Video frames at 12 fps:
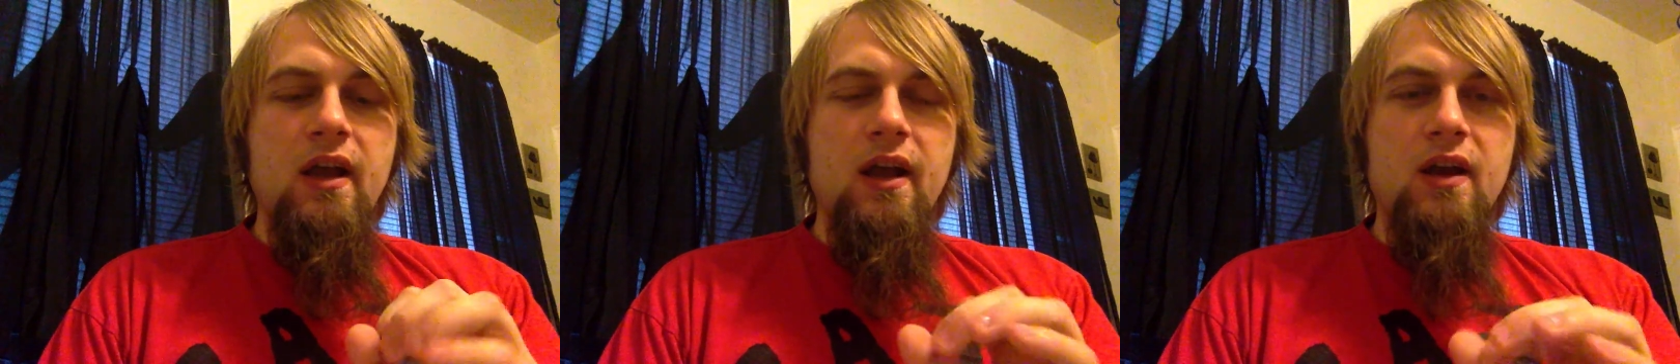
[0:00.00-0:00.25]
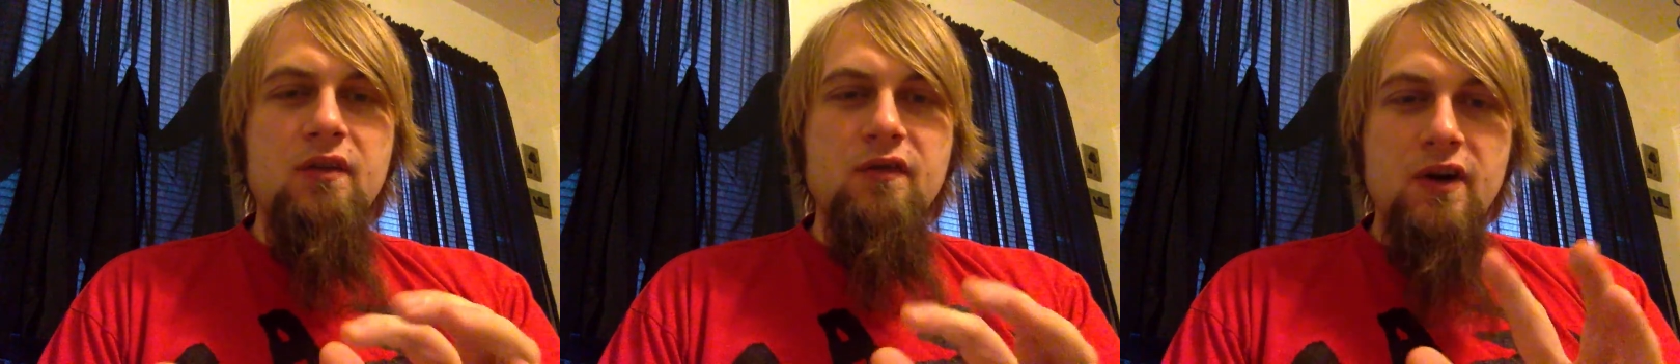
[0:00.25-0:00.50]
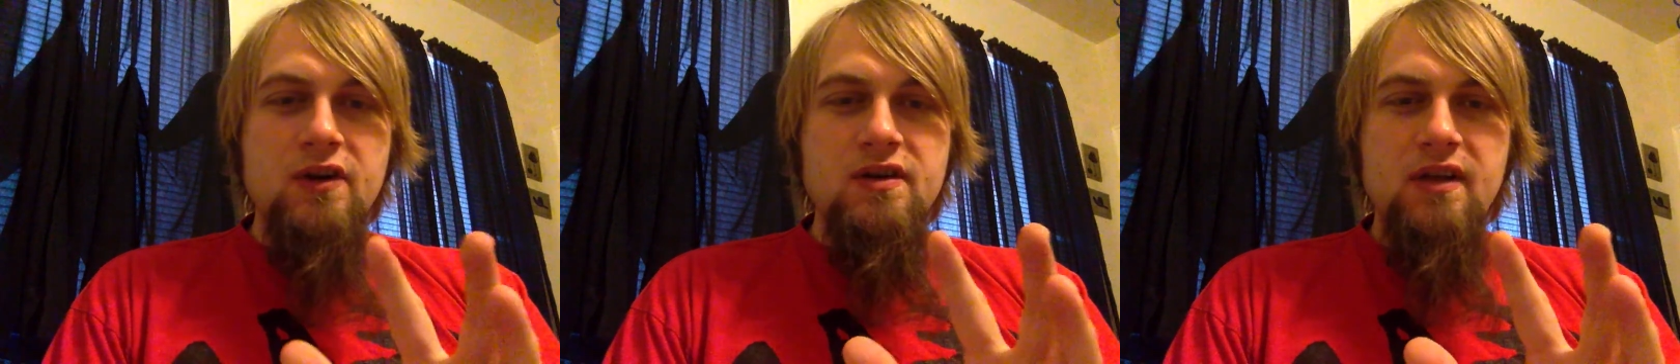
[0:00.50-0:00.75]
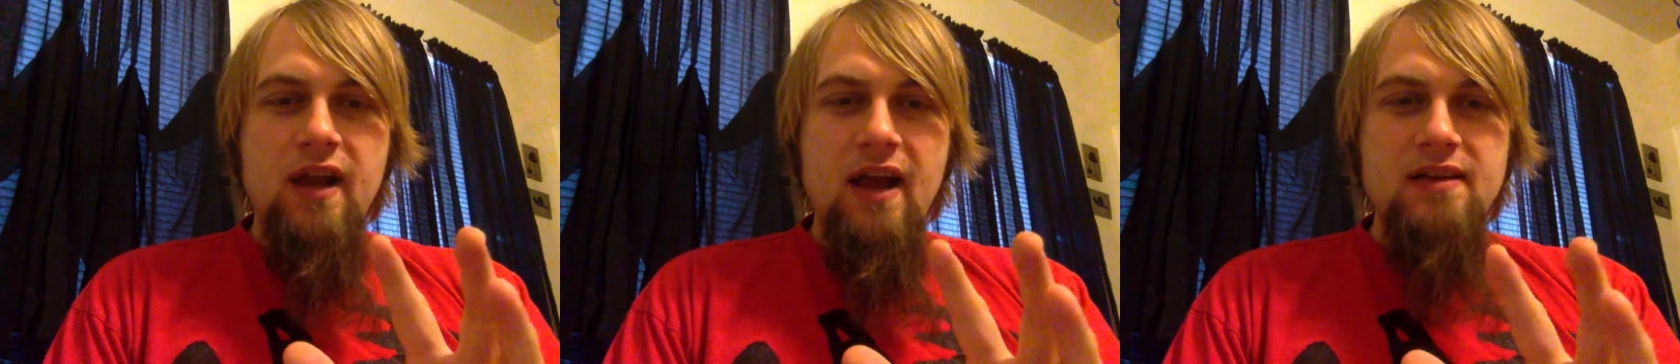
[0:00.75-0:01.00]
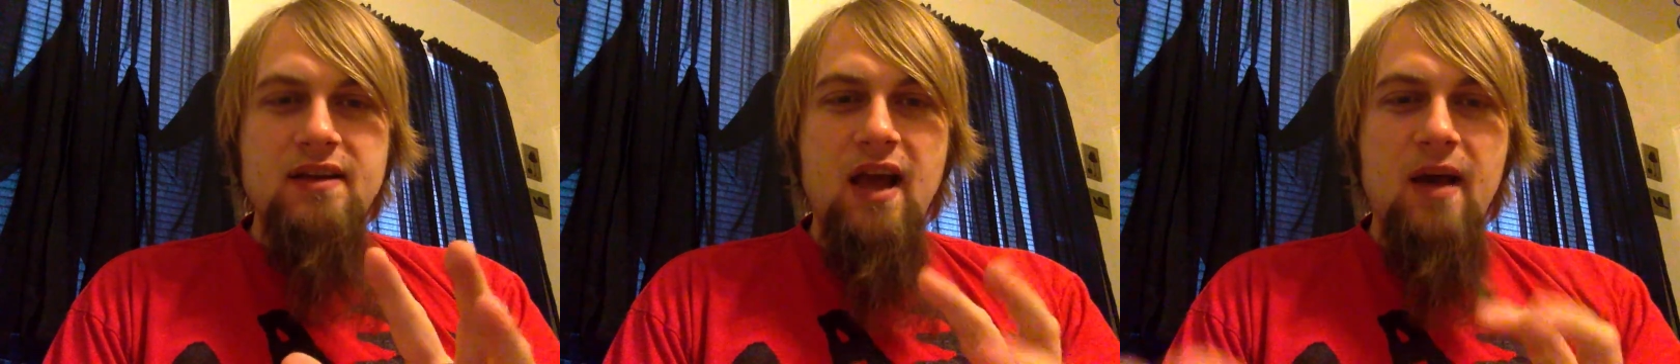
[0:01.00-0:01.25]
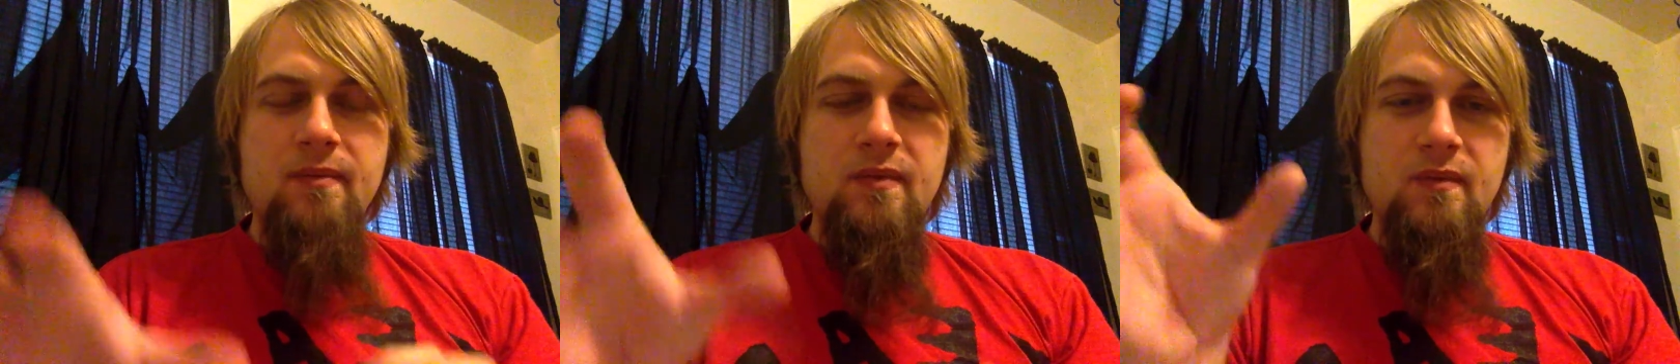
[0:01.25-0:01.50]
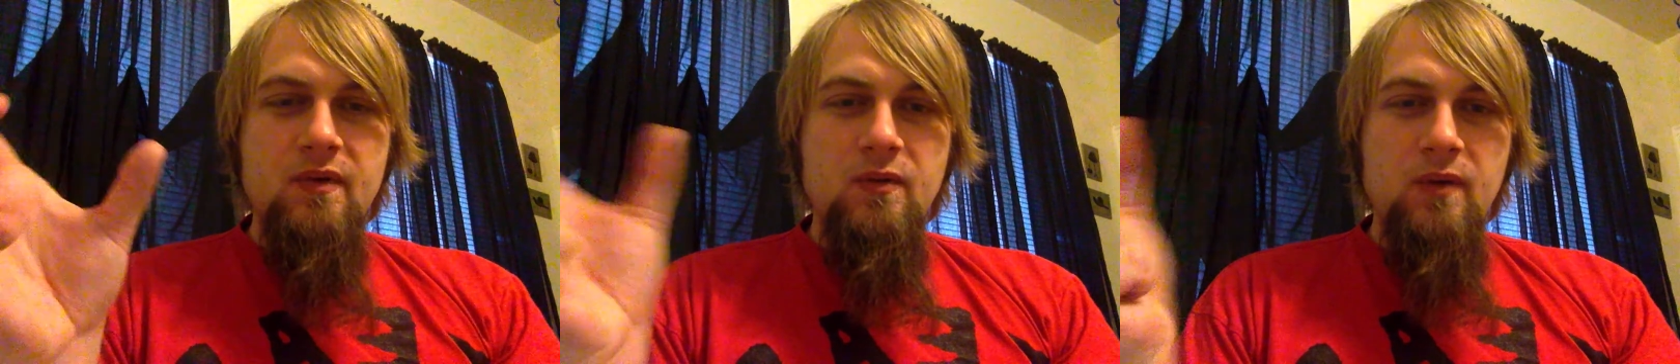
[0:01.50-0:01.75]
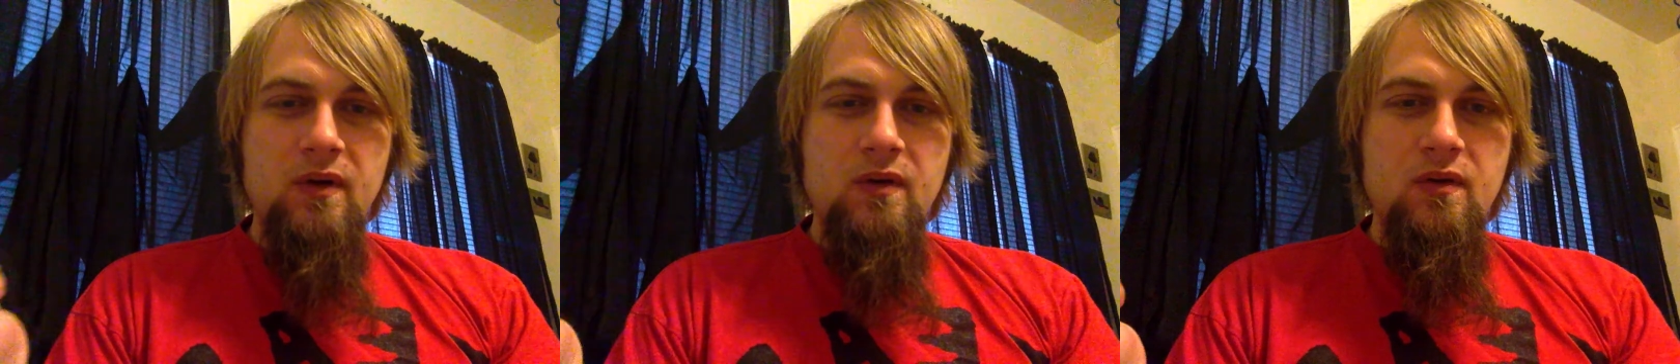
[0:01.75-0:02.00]
a conversion that has to happen
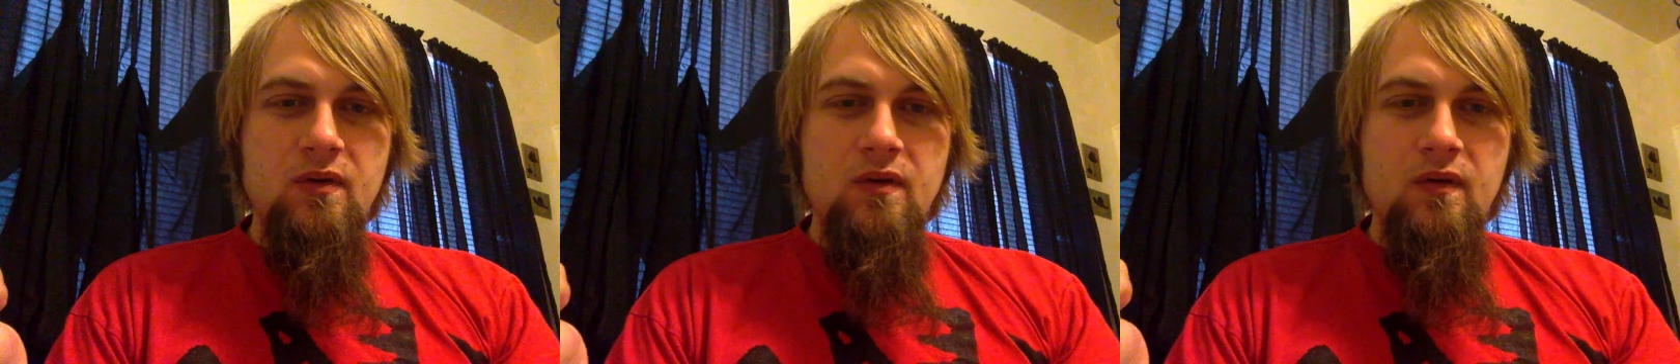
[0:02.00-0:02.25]
between